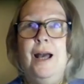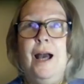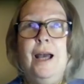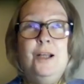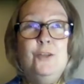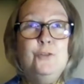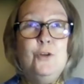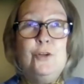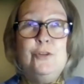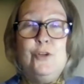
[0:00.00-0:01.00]
I love
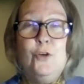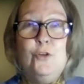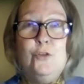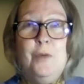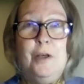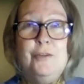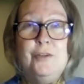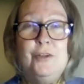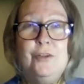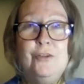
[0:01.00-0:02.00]
Noris
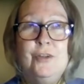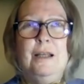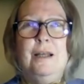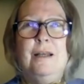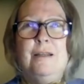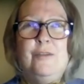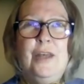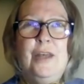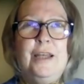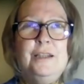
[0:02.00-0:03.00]
Toastmasters. The
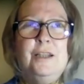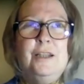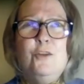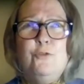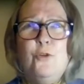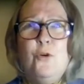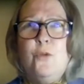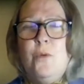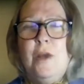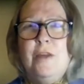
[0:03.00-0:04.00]
second and the fourth
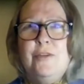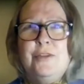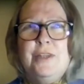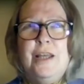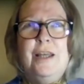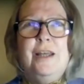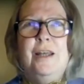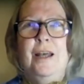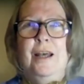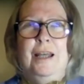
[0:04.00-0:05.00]
Wednesday
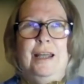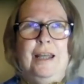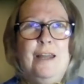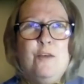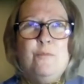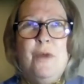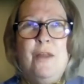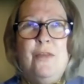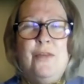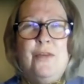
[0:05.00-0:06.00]
in the
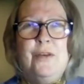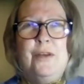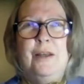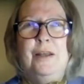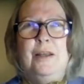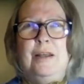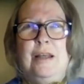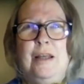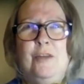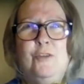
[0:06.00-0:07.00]
month,
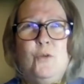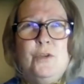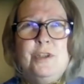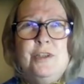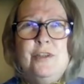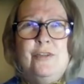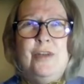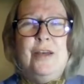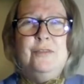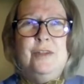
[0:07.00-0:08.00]
it's a quarter to
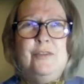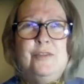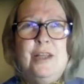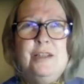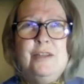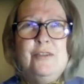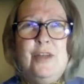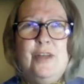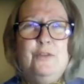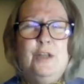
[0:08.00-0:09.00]
seven, it's 10 to
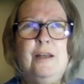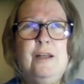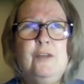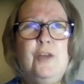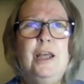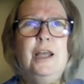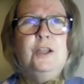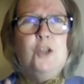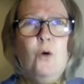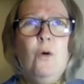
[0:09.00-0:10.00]
seven. And I say,
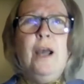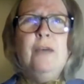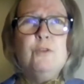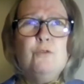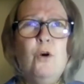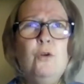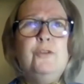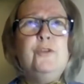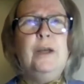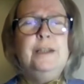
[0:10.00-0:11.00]
no, I have a role,
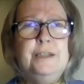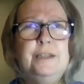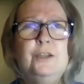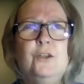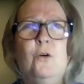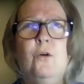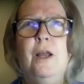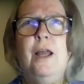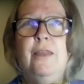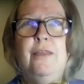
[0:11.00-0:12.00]
so I need to go.
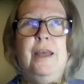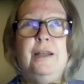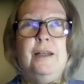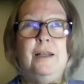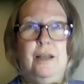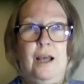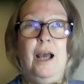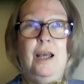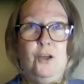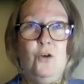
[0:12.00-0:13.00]
Then
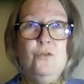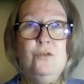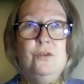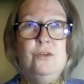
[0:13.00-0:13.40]
I go.